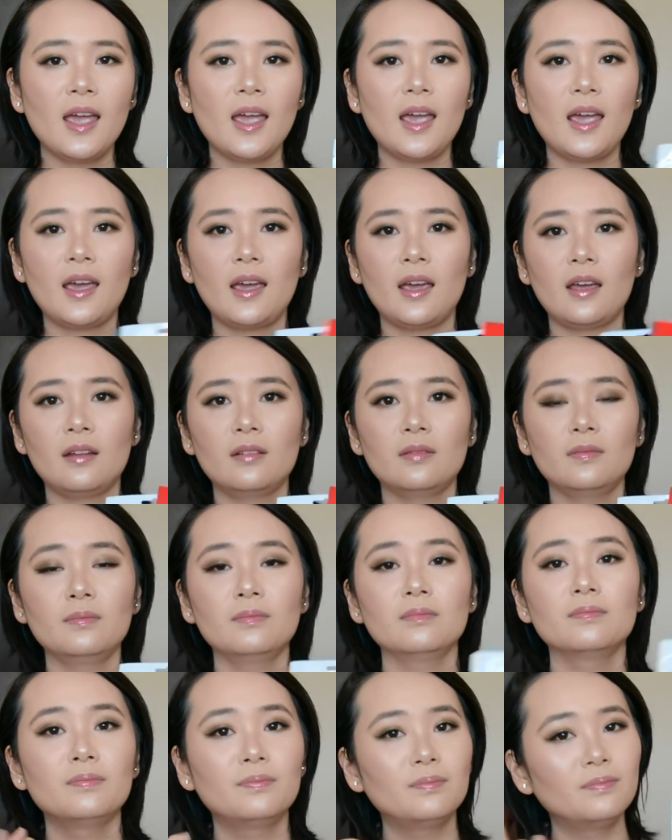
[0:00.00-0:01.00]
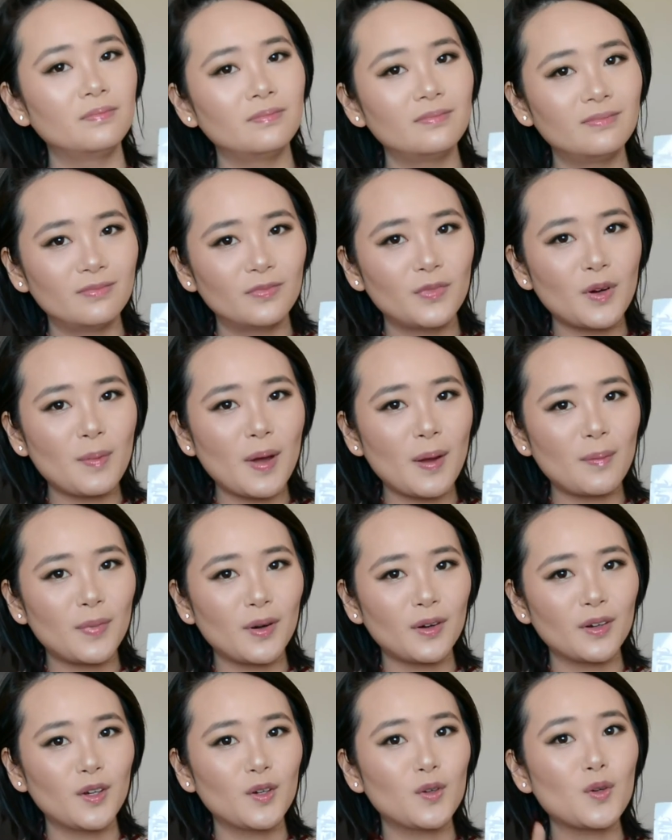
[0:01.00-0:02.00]
and
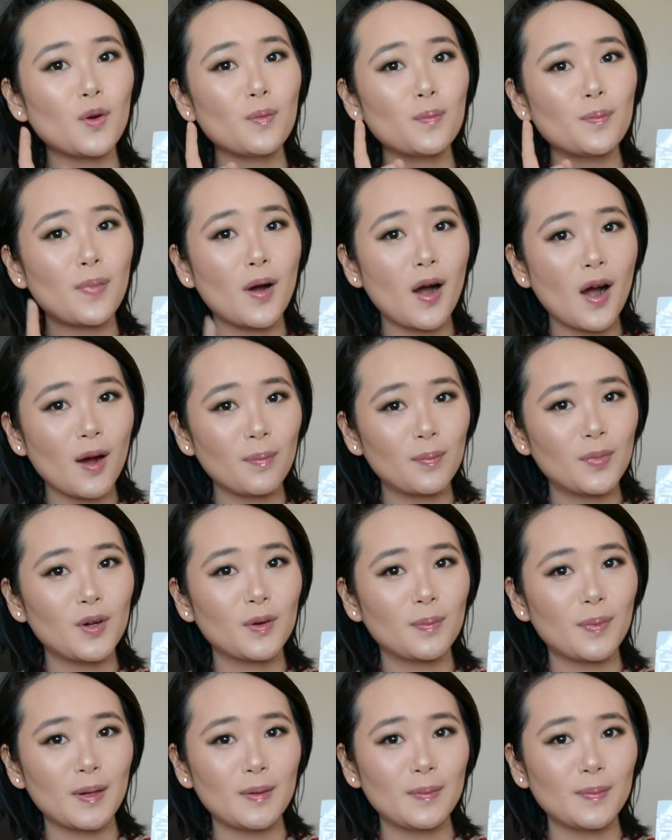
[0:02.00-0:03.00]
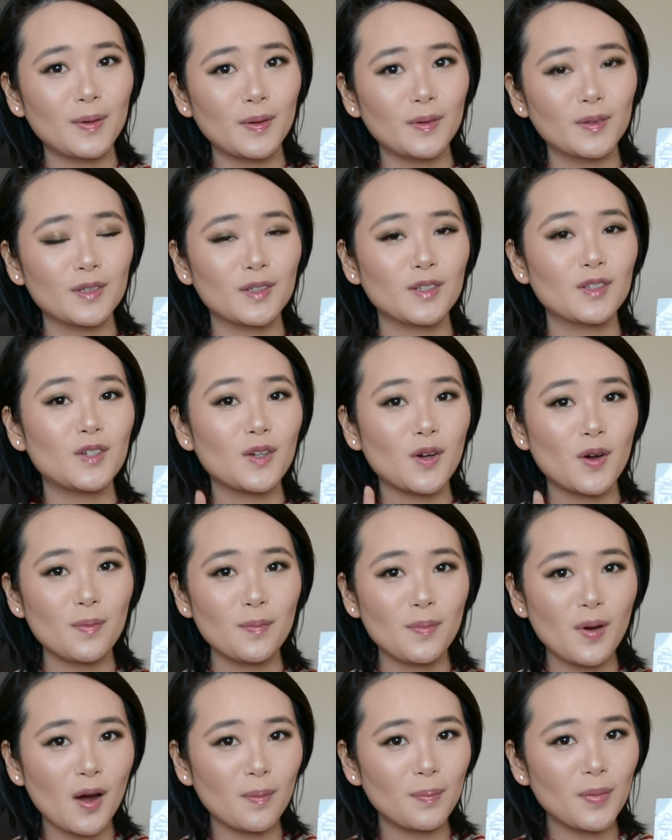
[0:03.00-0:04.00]
Remember, you don't pop your pimples.
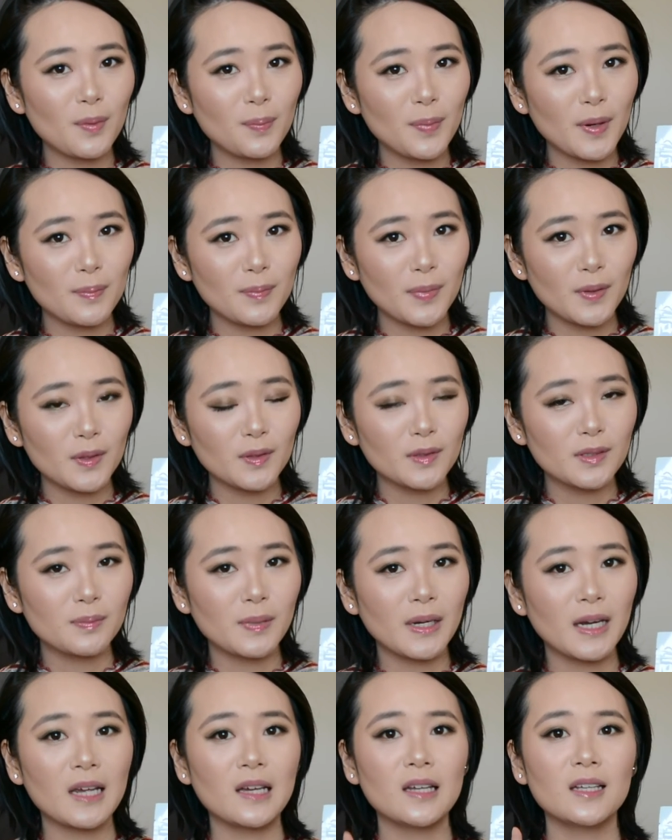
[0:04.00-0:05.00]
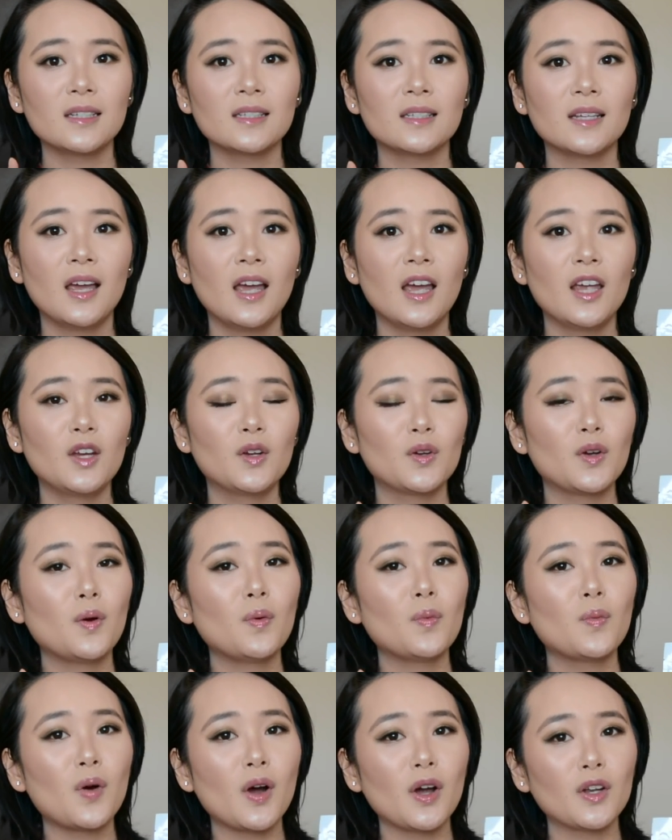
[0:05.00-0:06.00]
Don't pop your pimples because you
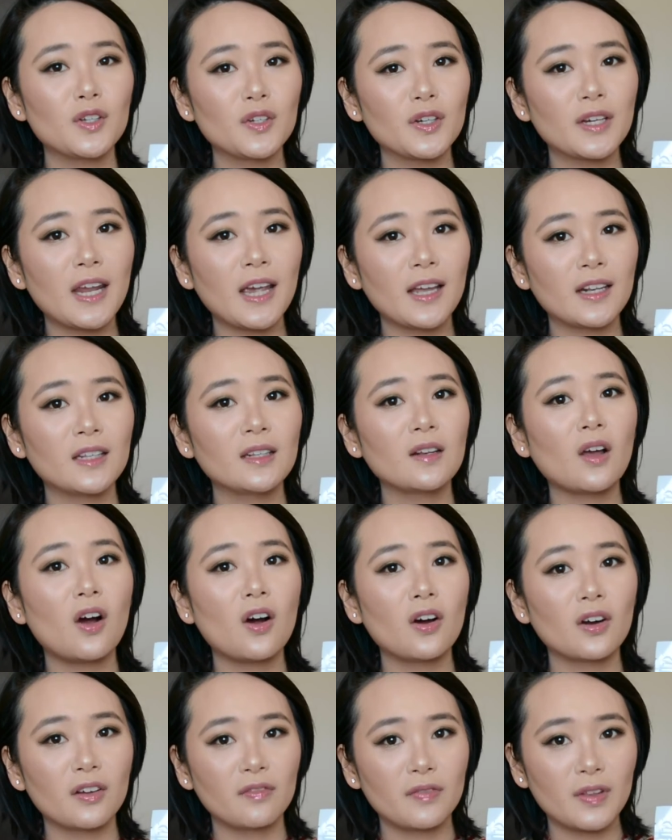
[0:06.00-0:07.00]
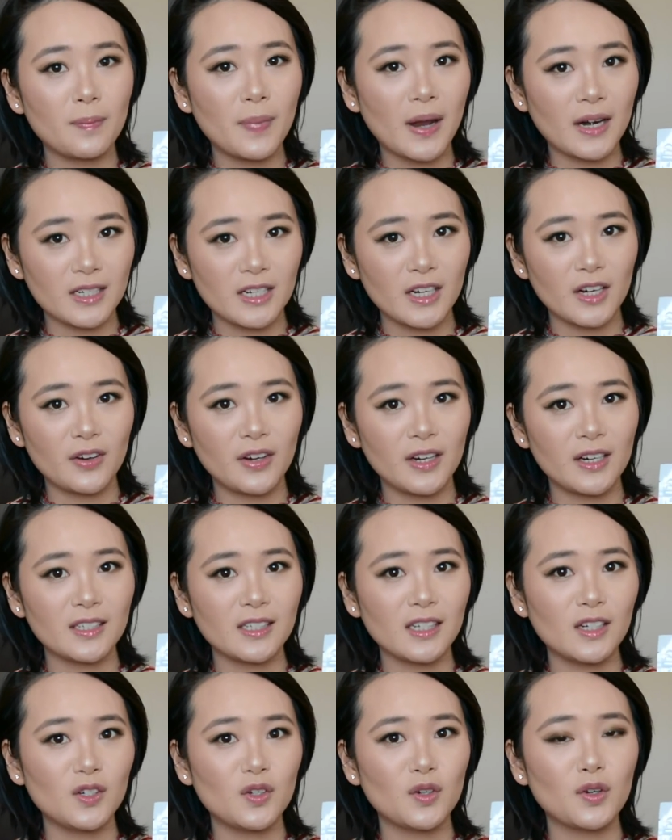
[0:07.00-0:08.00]
don't want to get all of the bacteria
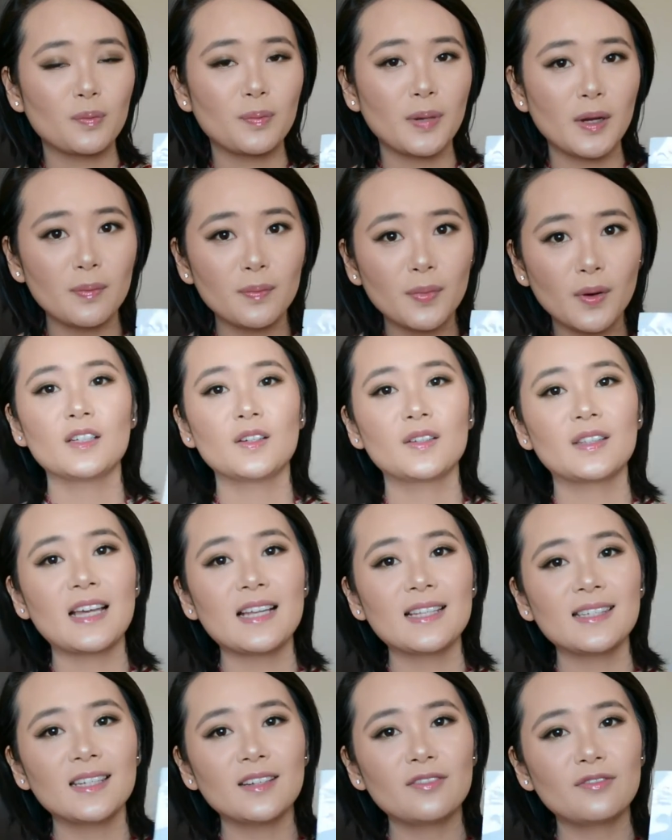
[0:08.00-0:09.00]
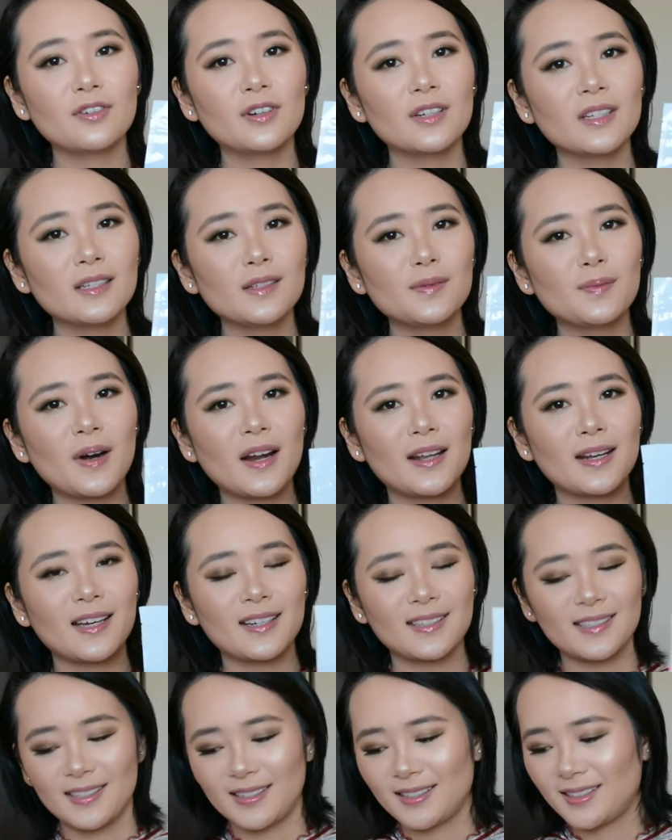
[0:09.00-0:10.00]
into your pimple. So that's it for this
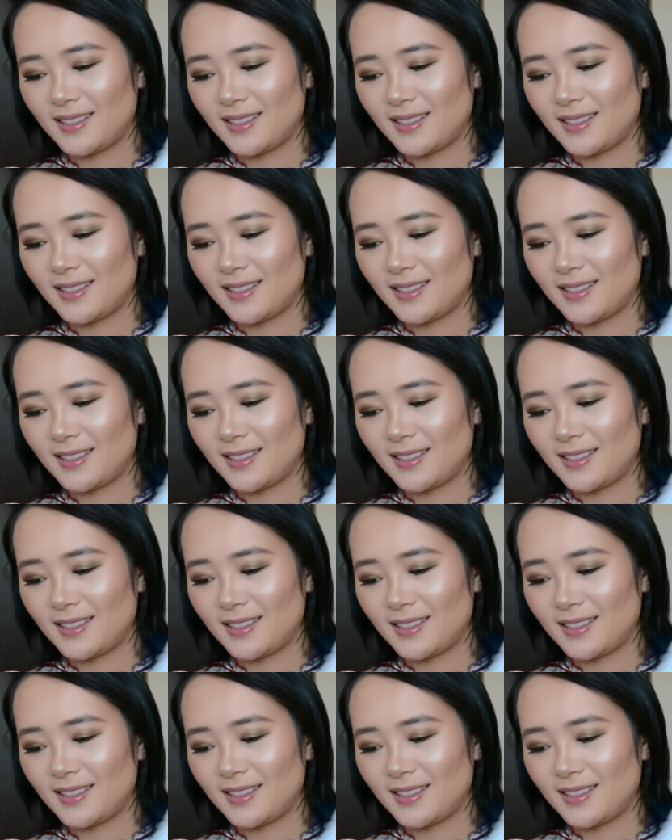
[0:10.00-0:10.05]
product.